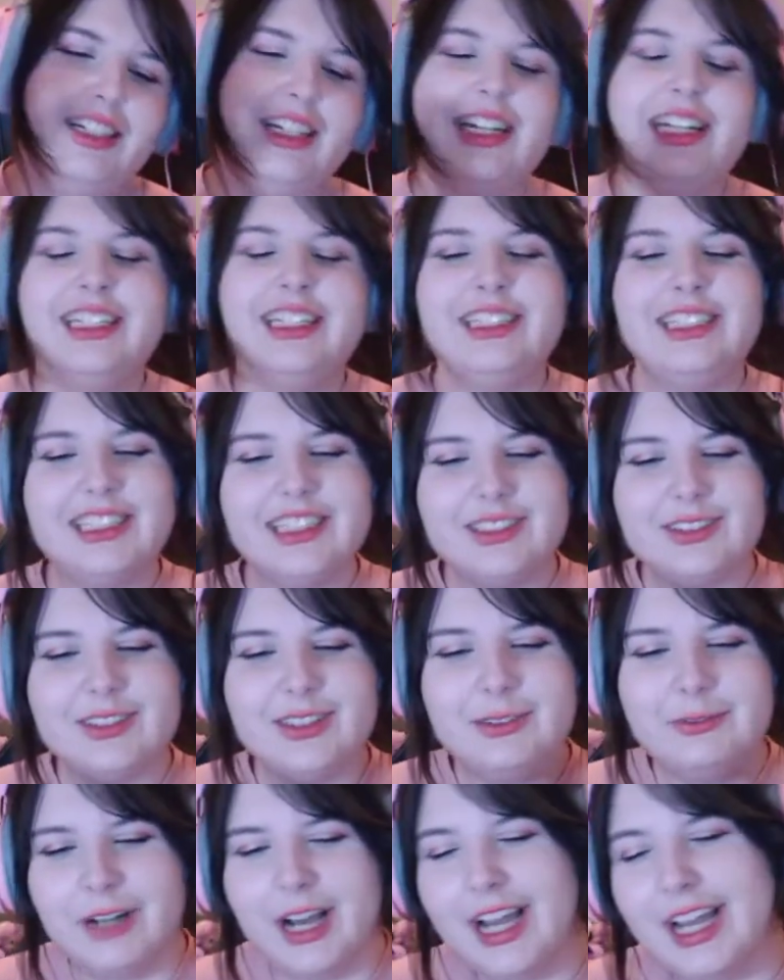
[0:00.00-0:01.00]
it just
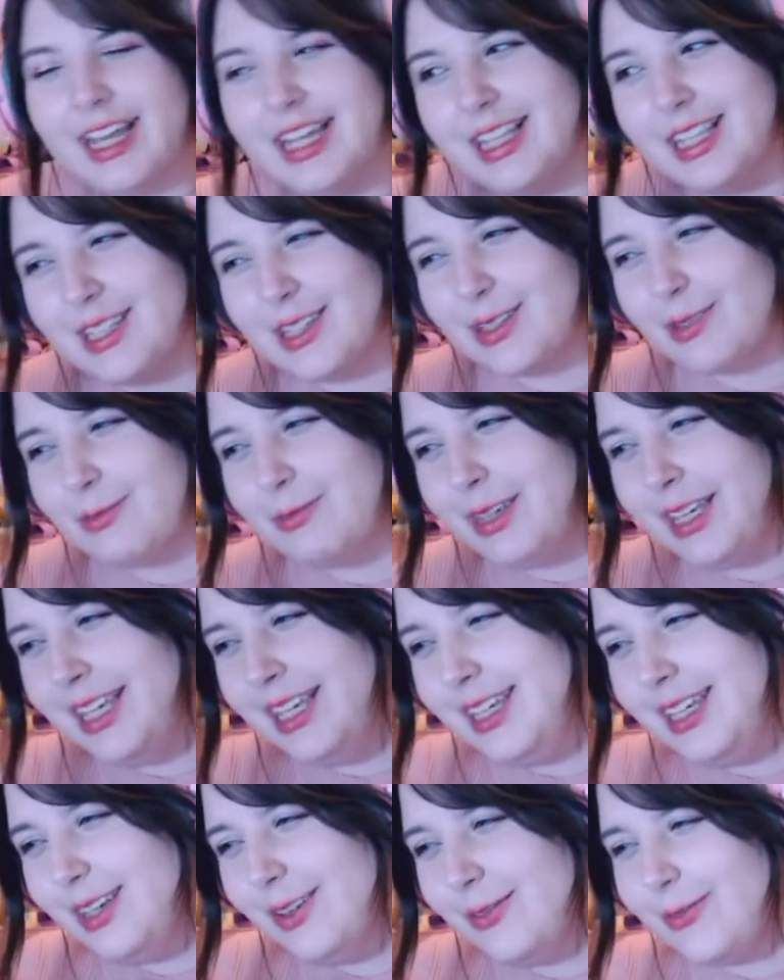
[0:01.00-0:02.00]
reminds
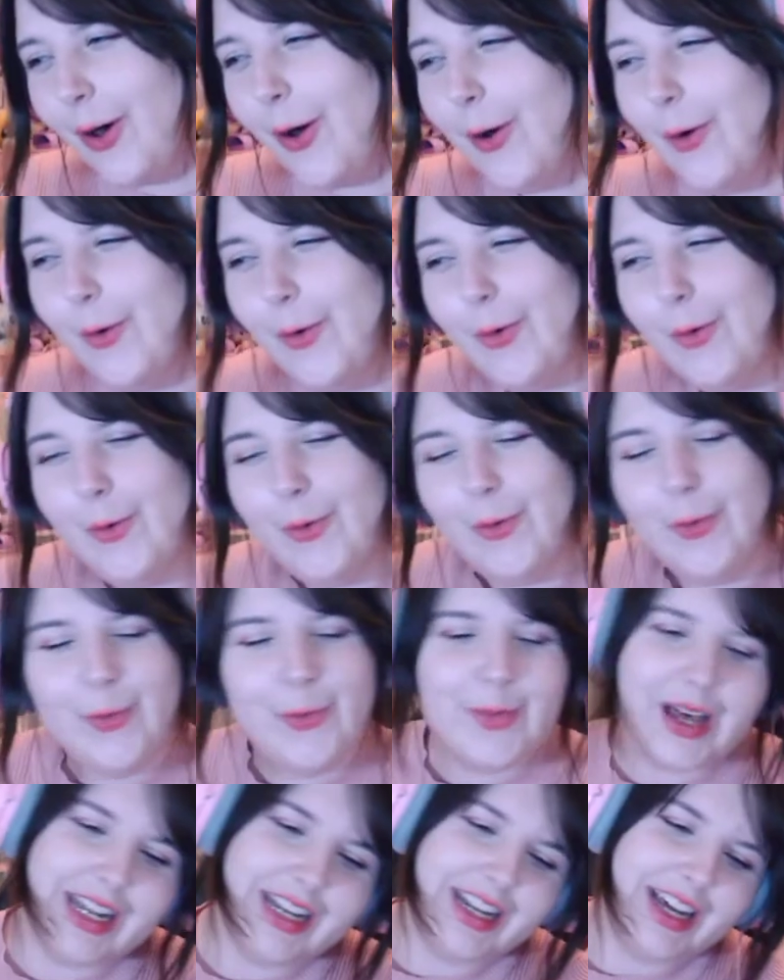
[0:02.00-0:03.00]
me of home,
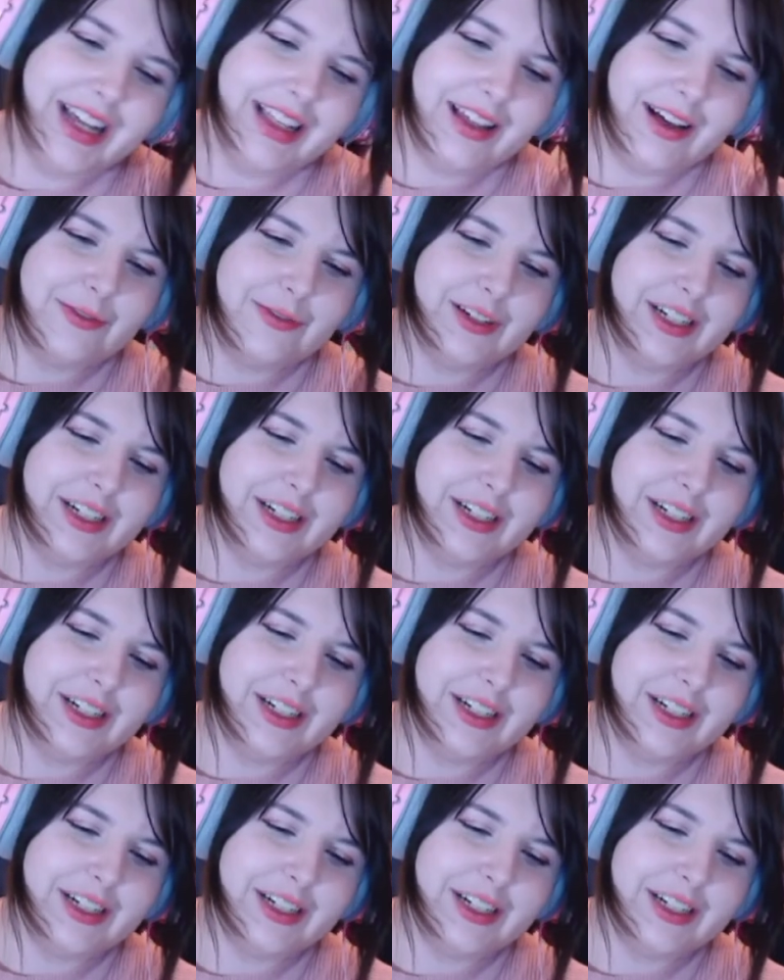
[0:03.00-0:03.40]
and I love it.